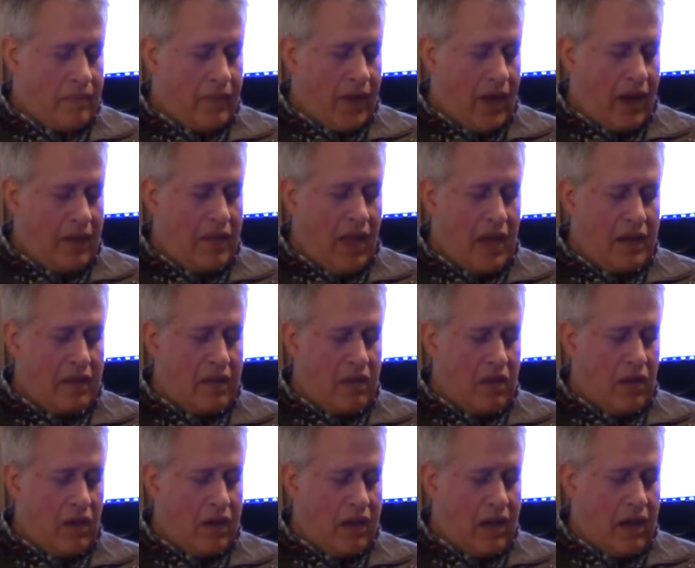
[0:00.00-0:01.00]
I'd like to
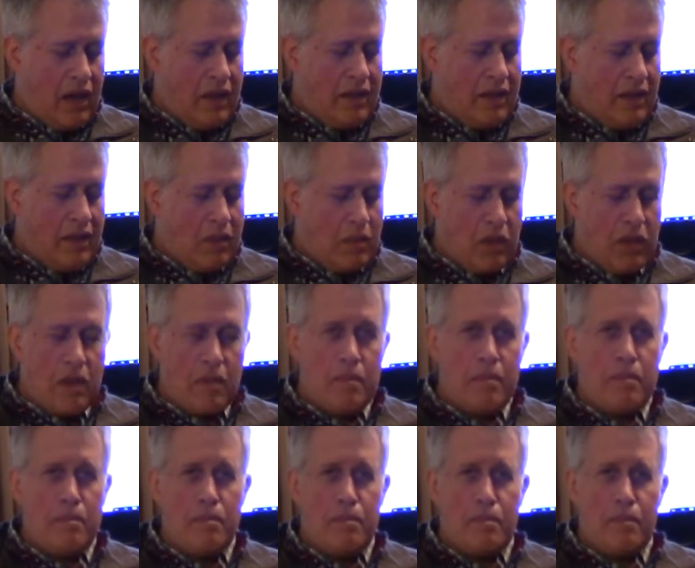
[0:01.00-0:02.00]
look on with
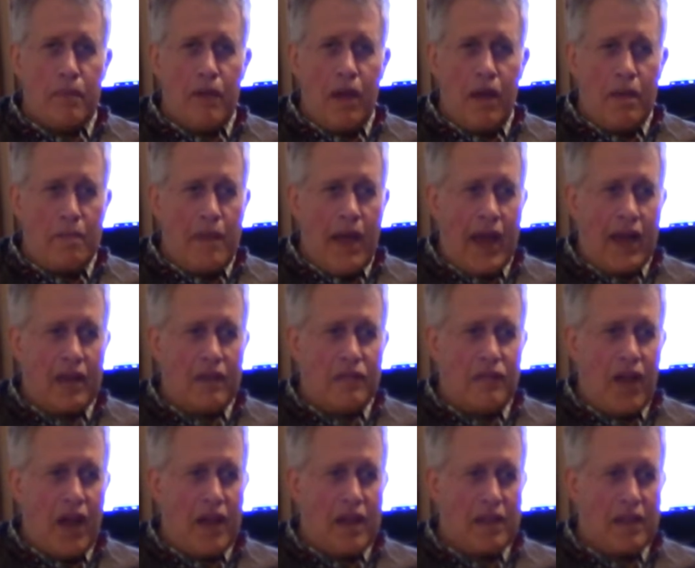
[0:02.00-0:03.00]
a
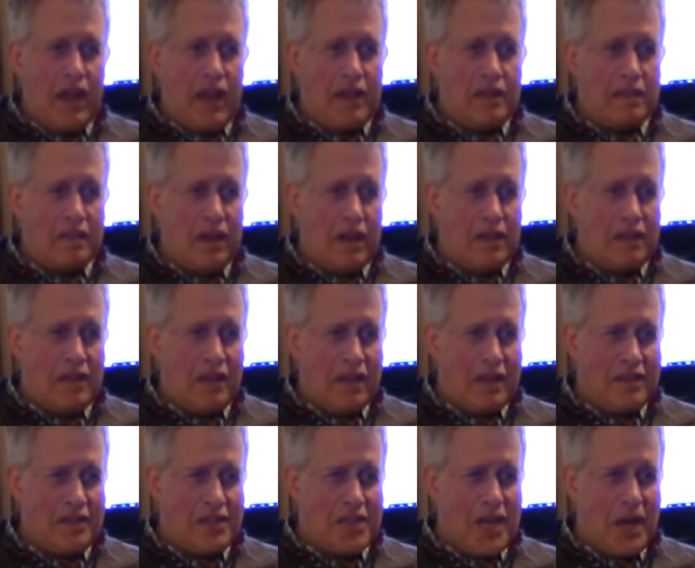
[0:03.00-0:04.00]
magnifying lens on the
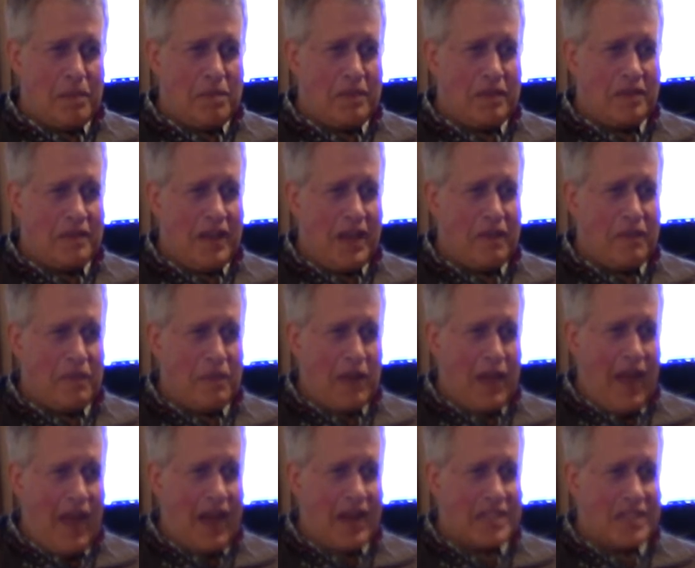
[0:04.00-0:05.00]
chip to see if
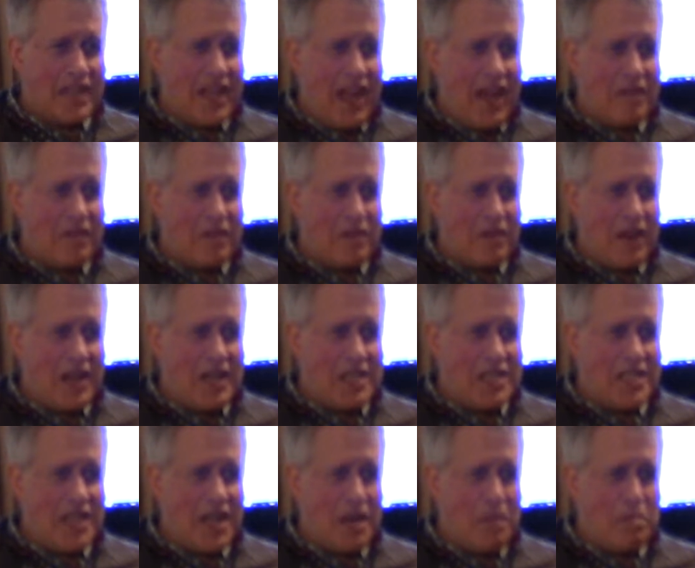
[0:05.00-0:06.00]
we actually have the right
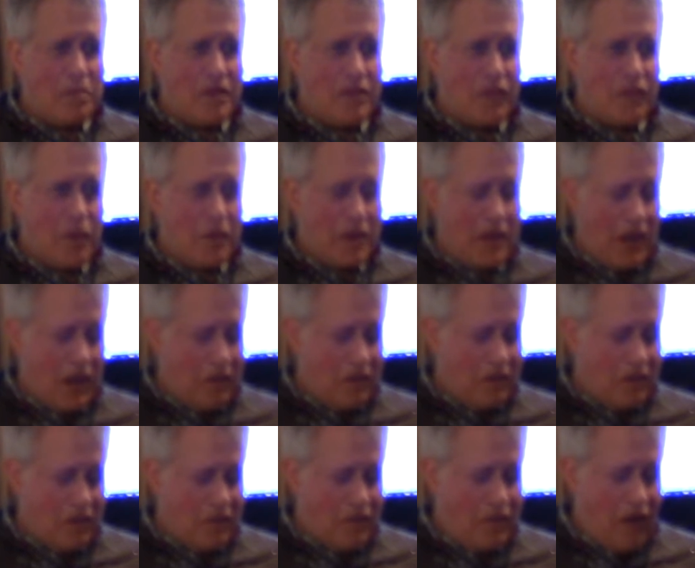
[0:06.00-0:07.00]
chip before we go
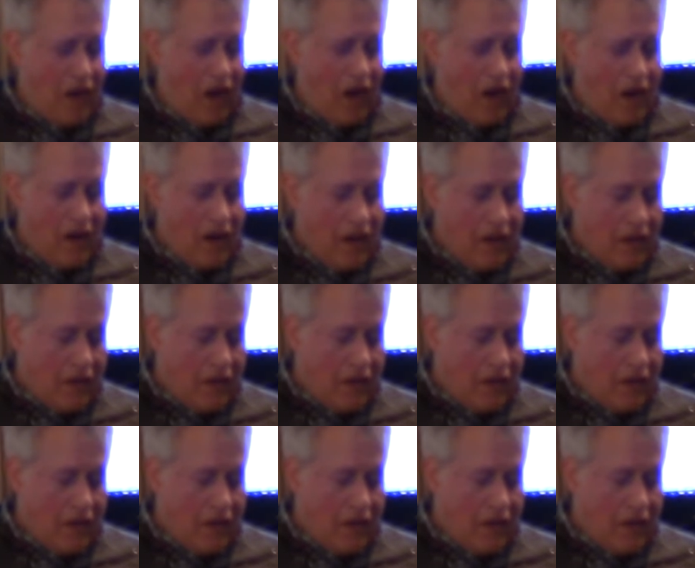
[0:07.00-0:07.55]
too far.